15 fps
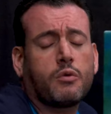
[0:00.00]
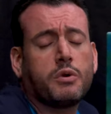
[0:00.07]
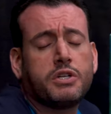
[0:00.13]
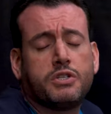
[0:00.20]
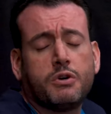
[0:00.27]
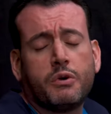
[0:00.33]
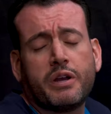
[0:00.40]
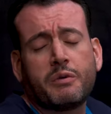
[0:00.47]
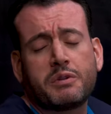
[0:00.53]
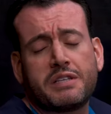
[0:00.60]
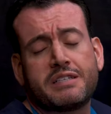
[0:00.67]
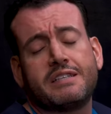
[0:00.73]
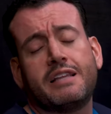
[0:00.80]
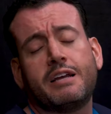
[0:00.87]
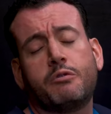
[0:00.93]
are we doing with
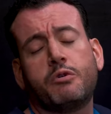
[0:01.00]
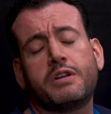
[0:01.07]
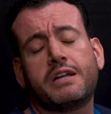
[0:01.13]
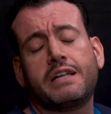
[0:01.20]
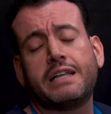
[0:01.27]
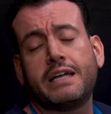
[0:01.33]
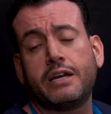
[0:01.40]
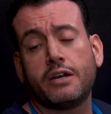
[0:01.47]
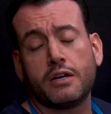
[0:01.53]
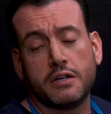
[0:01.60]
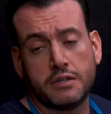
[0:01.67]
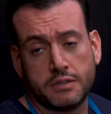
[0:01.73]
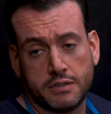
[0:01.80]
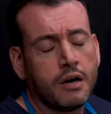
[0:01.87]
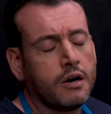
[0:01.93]
this liquid
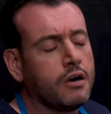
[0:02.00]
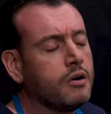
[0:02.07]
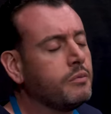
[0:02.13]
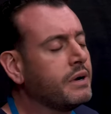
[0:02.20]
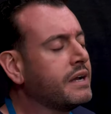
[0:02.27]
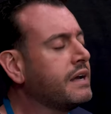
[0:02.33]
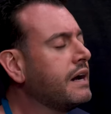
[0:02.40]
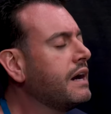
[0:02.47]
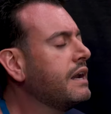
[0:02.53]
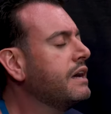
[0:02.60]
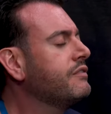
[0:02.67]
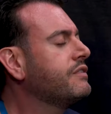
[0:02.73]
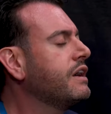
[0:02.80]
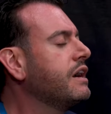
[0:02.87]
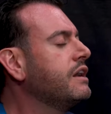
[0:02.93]
clear? Oh my God,
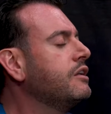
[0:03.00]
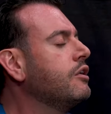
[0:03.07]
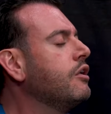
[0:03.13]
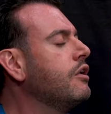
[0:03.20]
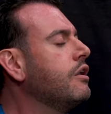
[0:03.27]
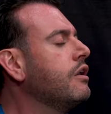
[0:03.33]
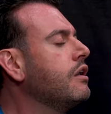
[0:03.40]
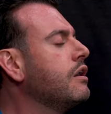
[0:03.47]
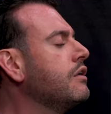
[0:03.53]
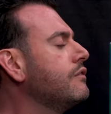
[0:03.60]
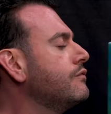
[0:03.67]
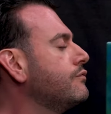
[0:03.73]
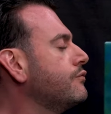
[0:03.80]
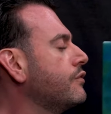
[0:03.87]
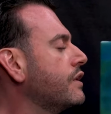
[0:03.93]
I've got a
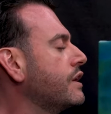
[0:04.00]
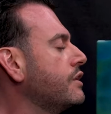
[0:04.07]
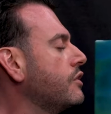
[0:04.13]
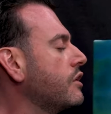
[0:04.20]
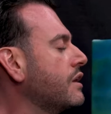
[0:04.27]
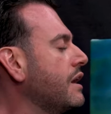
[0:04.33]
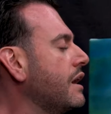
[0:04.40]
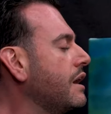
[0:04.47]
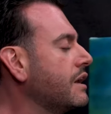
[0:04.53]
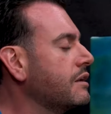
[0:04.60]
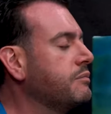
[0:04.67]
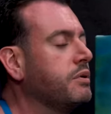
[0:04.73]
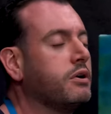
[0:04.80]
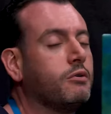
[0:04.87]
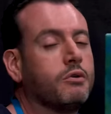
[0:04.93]
freaking
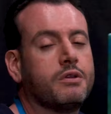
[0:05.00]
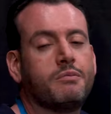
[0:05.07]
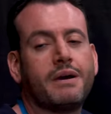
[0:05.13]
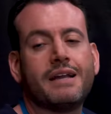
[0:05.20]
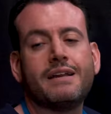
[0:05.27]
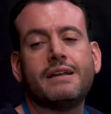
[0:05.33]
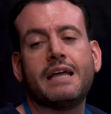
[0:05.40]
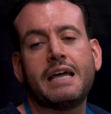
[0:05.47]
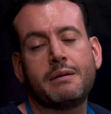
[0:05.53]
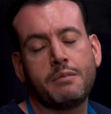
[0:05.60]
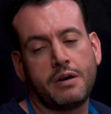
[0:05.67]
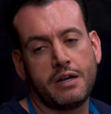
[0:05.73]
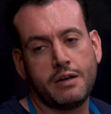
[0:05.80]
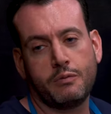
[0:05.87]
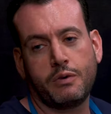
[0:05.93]
narcotic pill with my
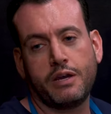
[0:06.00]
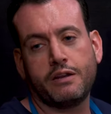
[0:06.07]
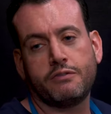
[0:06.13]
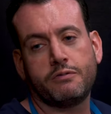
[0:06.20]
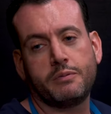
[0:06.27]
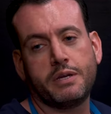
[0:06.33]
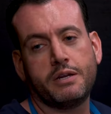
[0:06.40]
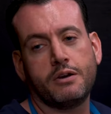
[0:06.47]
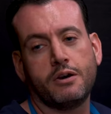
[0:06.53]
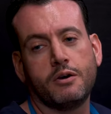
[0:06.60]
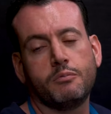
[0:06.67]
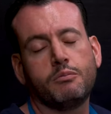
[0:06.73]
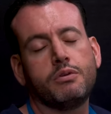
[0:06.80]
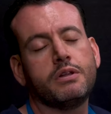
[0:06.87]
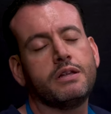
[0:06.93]
name on it waiting for me at
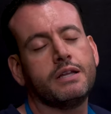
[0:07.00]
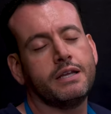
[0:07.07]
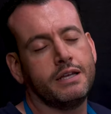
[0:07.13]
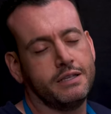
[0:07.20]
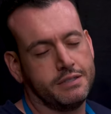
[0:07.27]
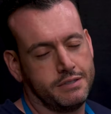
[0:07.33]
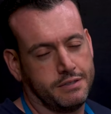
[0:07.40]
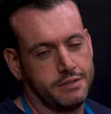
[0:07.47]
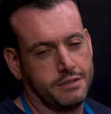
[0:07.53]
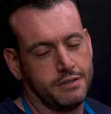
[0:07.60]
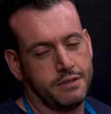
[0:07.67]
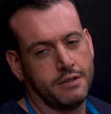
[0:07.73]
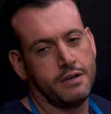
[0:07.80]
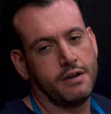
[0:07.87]
home. Please.